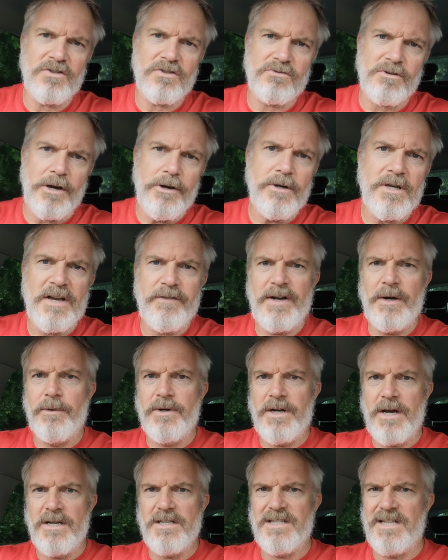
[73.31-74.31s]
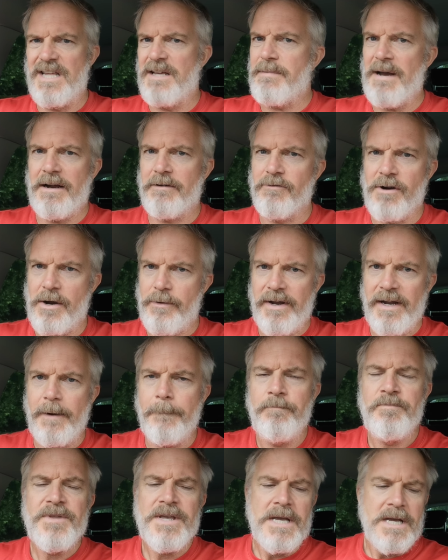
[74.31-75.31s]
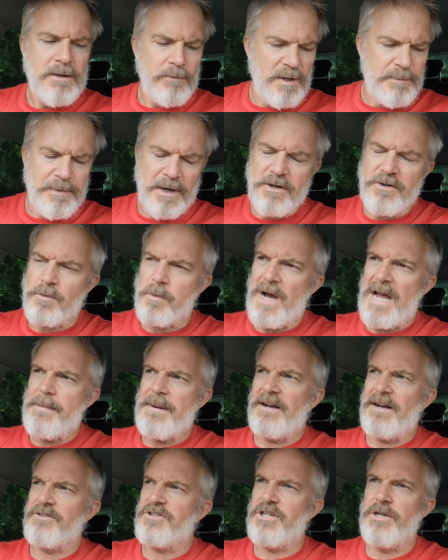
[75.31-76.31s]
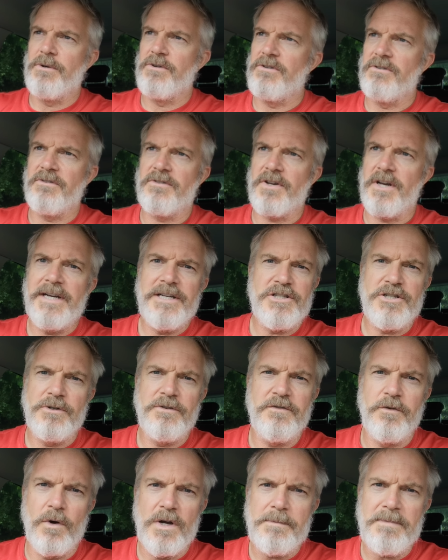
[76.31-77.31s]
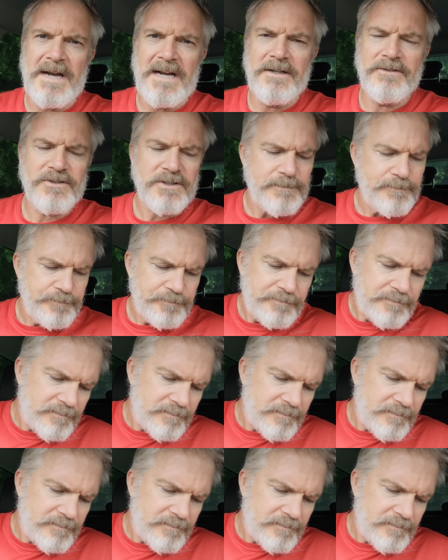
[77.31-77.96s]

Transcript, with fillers: stroke, if anyone knows anything about rowing, we both weigh about 230, 240 pounds.